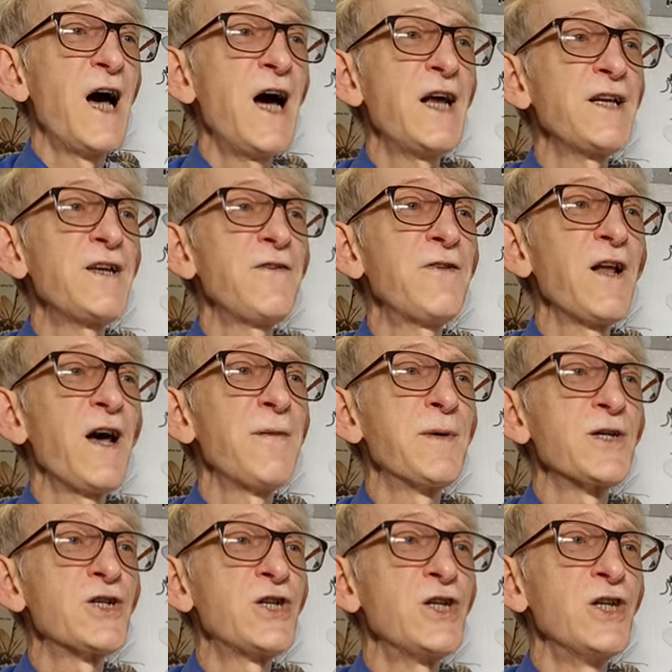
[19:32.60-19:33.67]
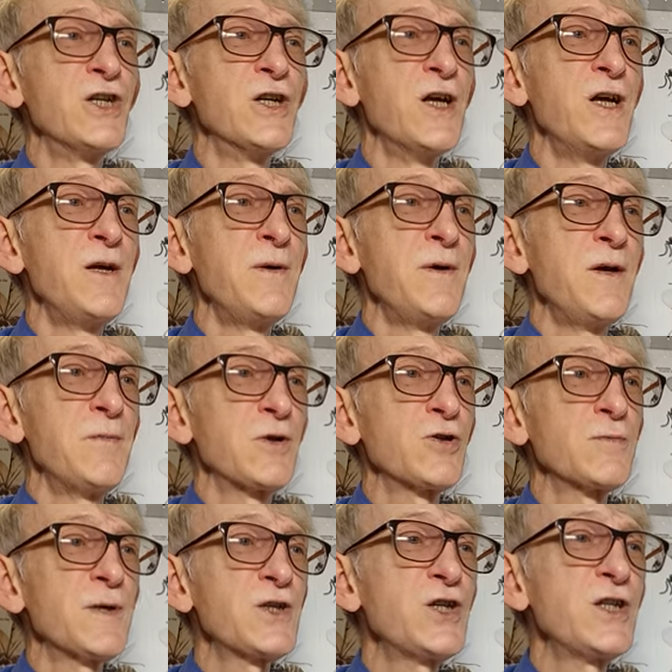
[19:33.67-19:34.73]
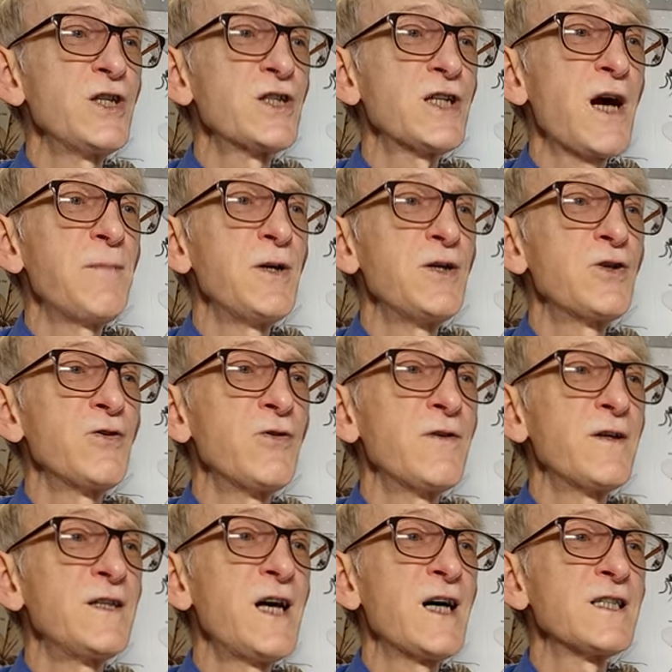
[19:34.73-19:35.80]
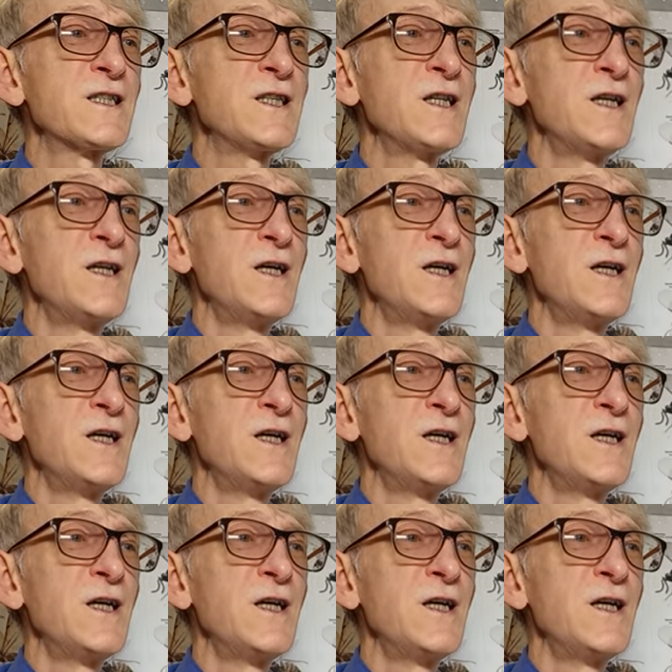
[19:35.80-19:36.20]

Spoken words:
anti-fly machine, because machine is coming to the dust